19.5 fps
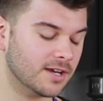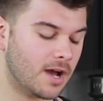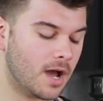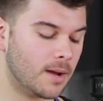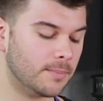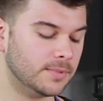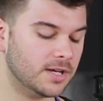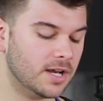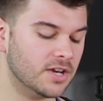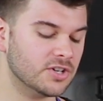
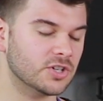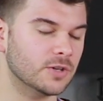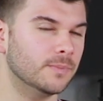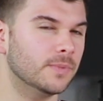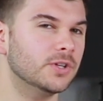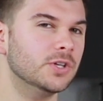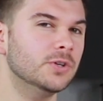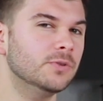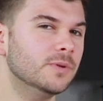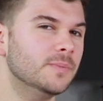combination,
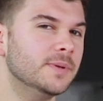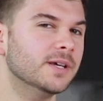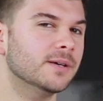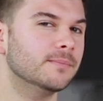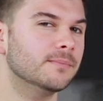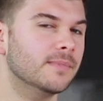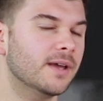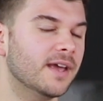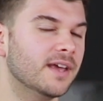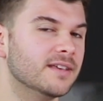but you would be
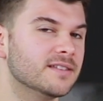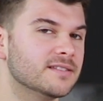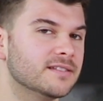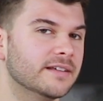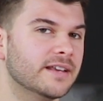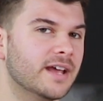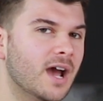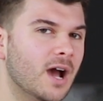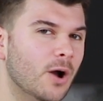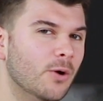amazed
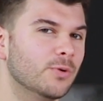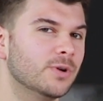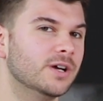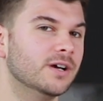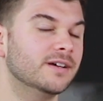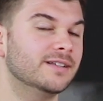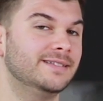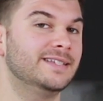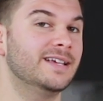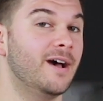at how
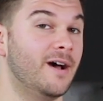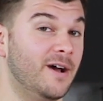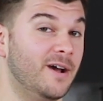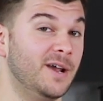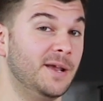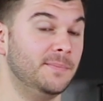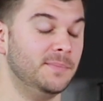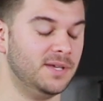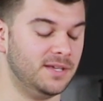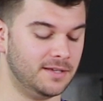good
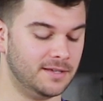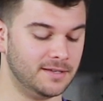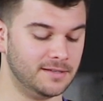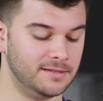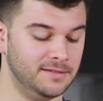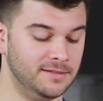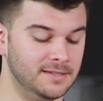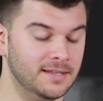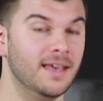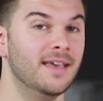thyme
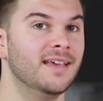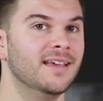is